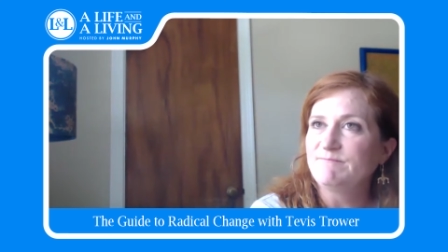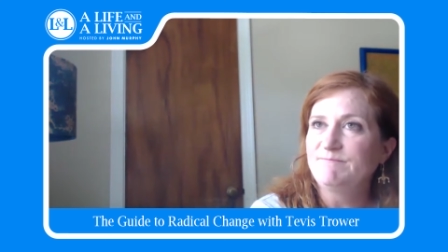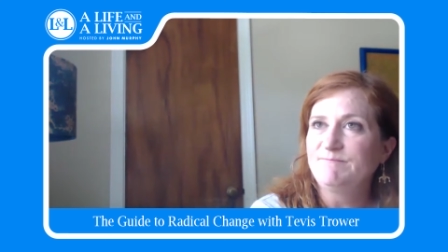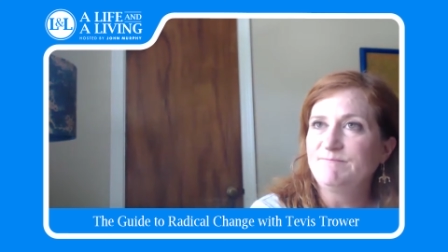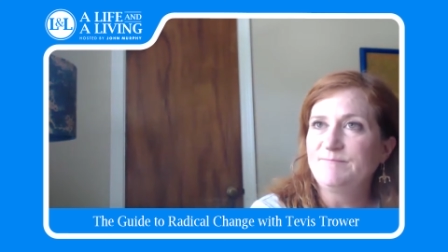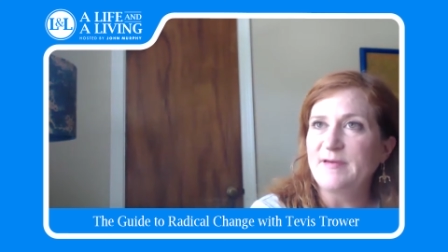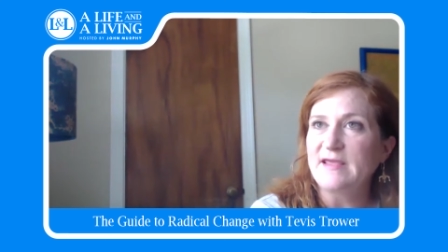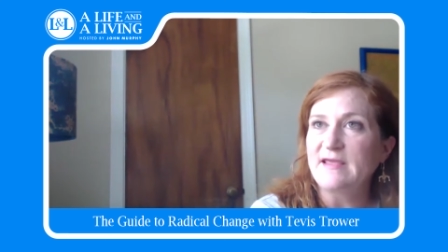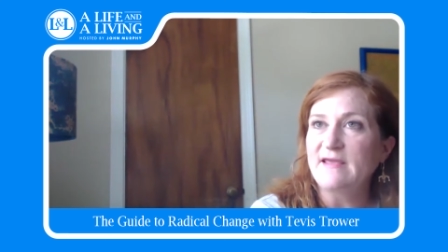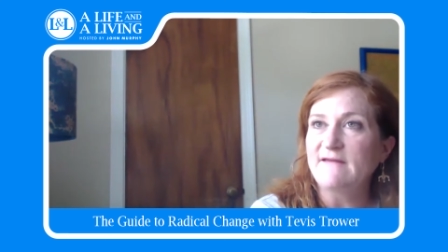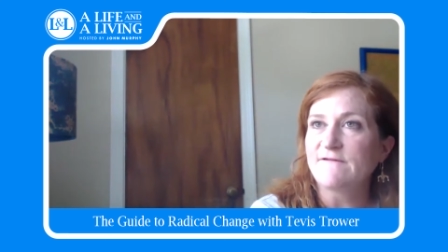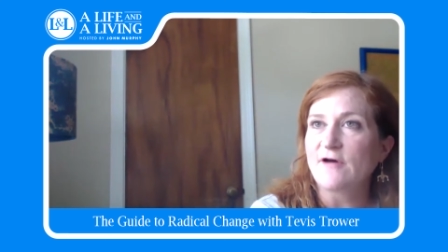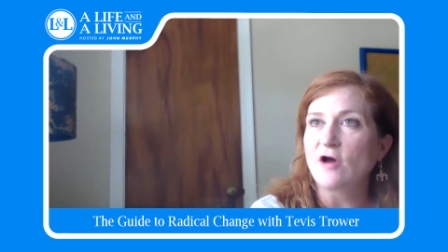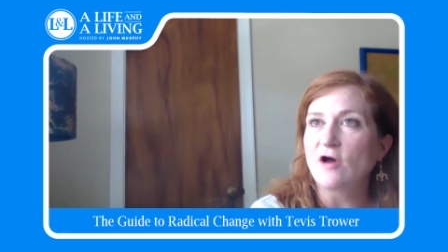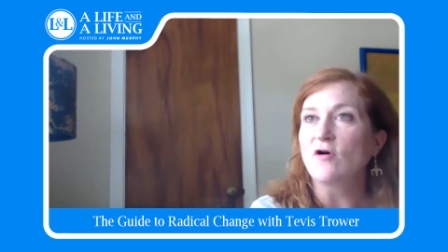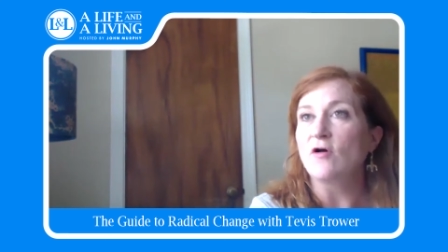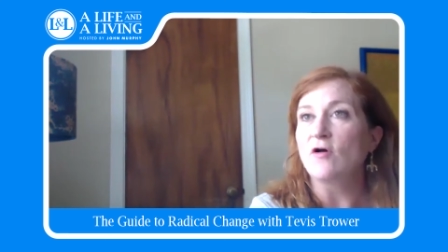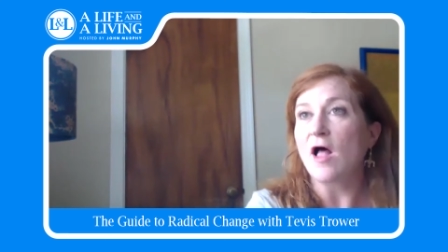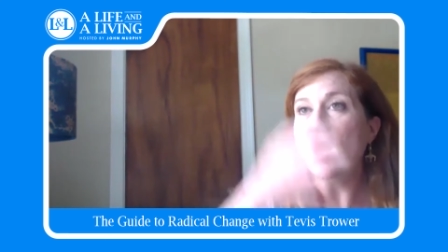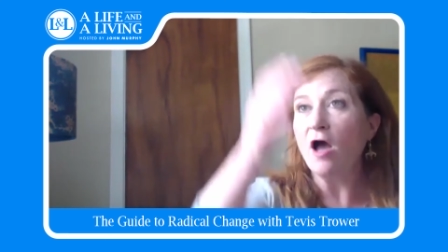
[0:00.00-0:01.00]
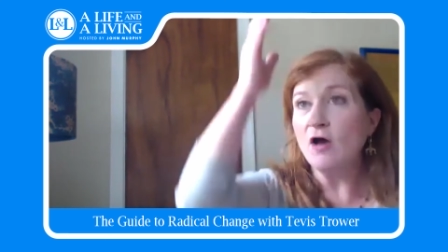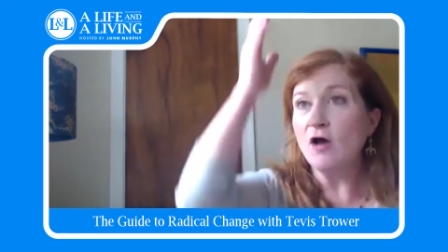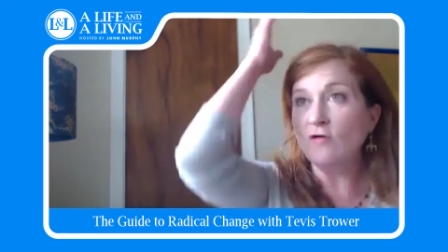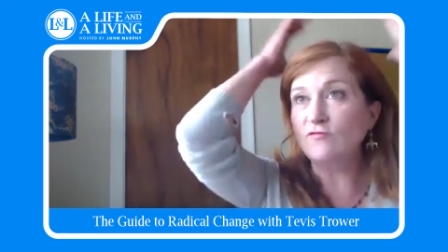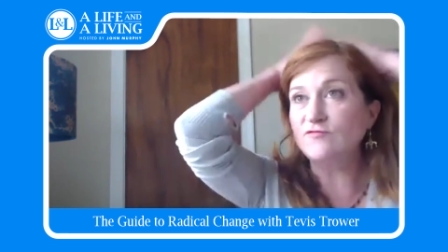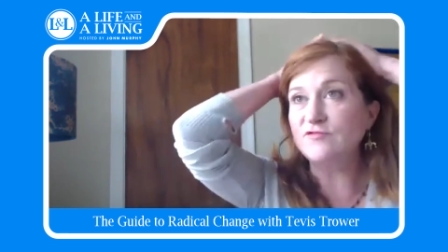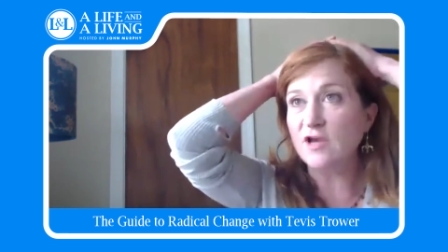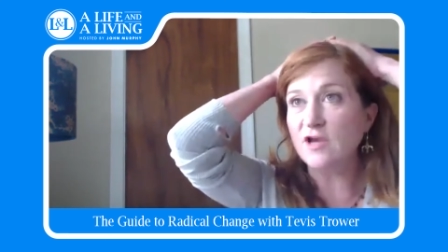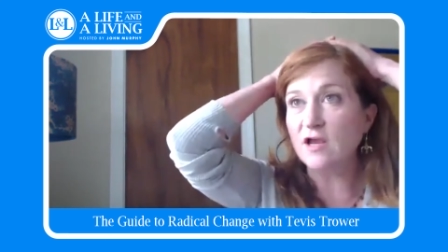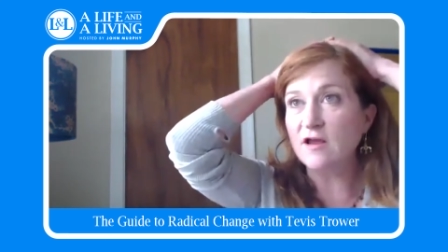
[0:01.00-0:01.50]
be vocal.
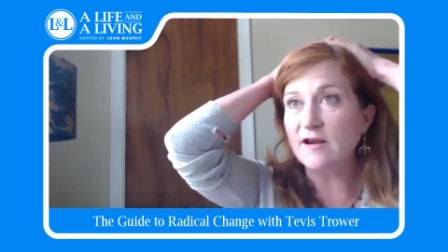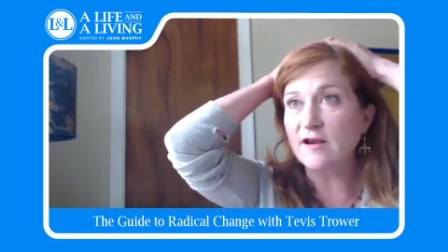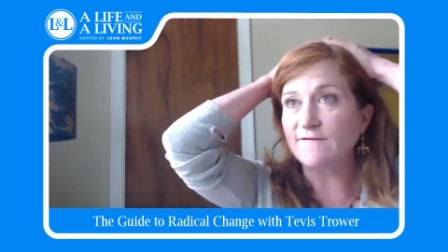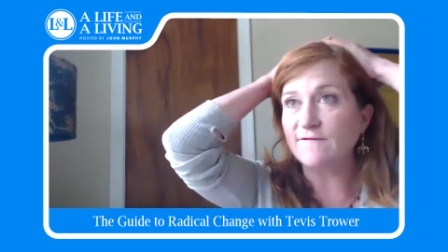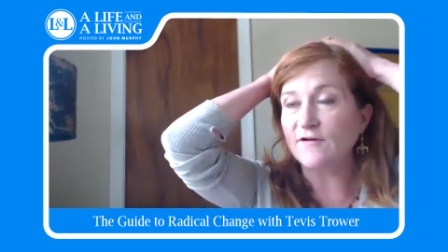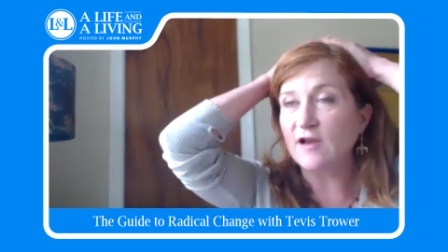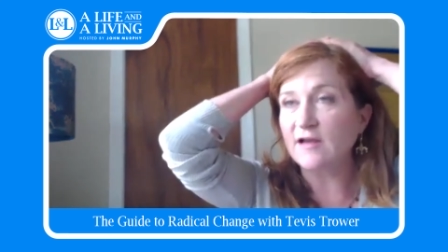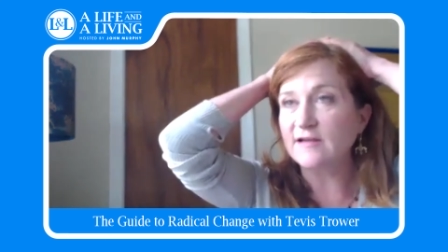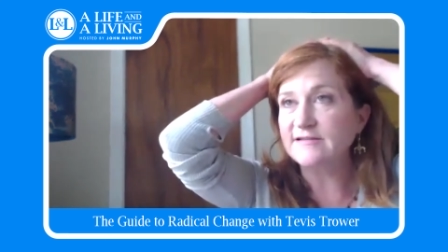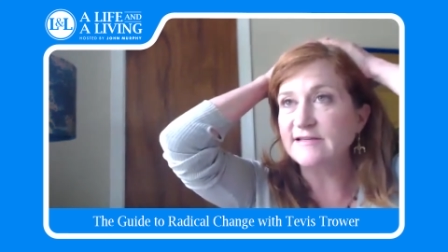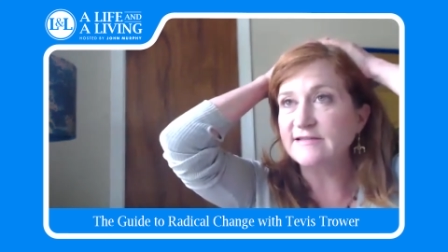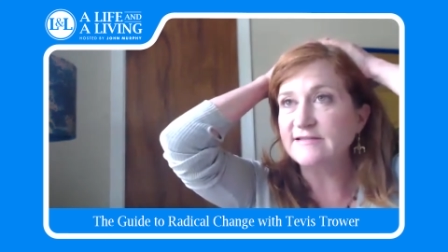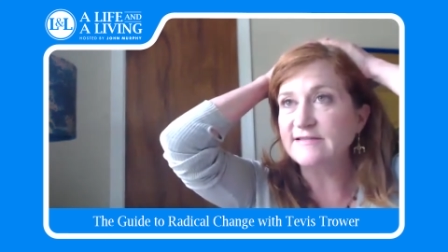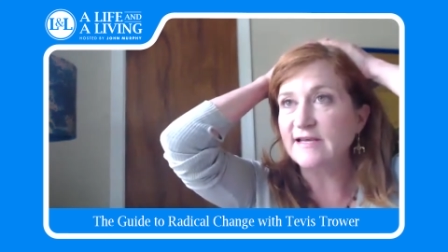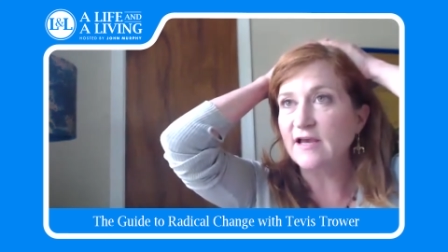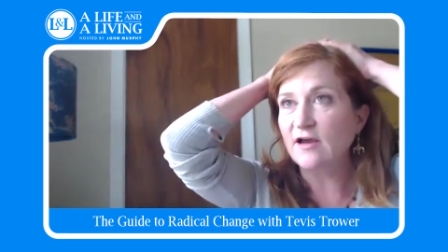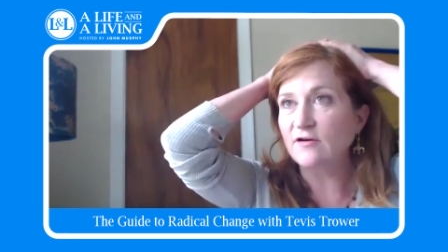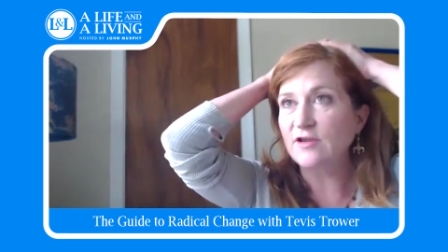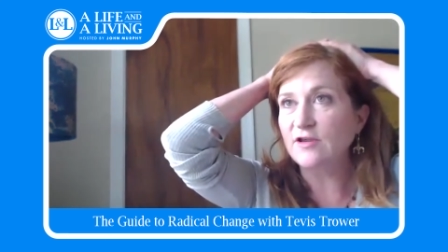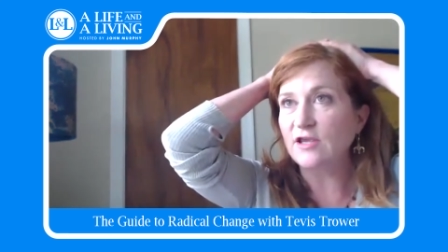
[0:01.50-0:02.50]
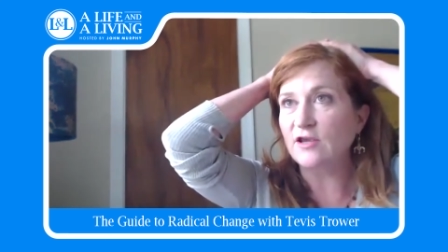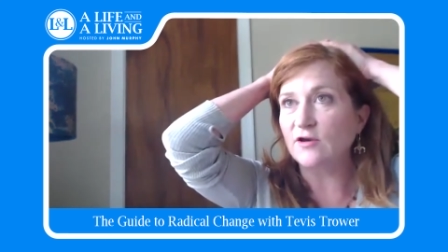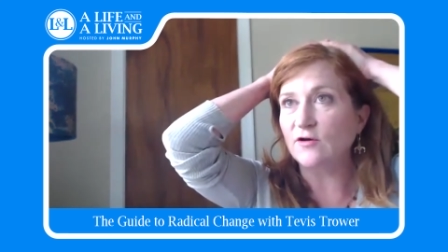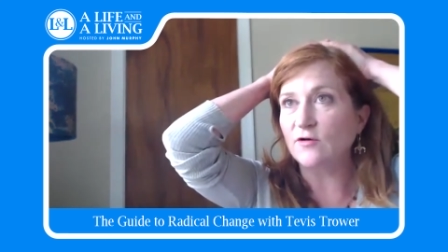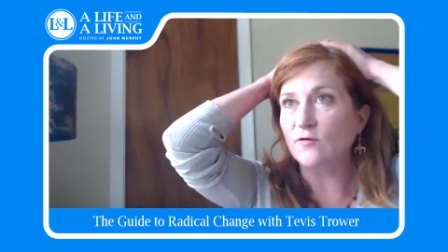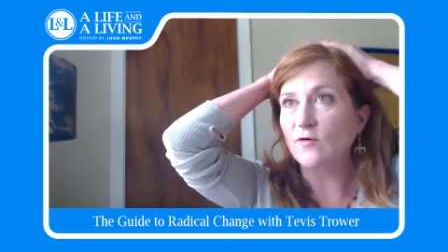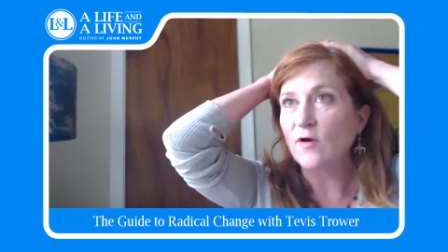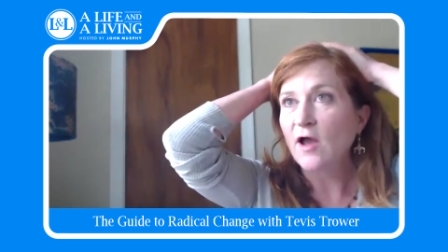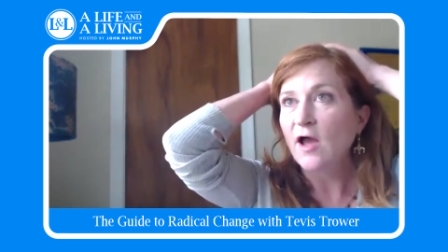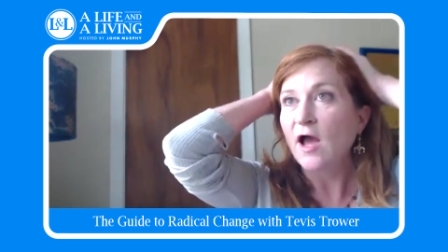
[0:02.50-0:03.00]
Oh, John, I forgot to tell
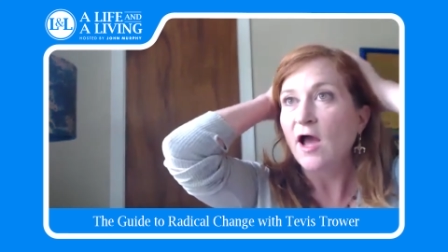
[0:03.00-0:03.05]
you.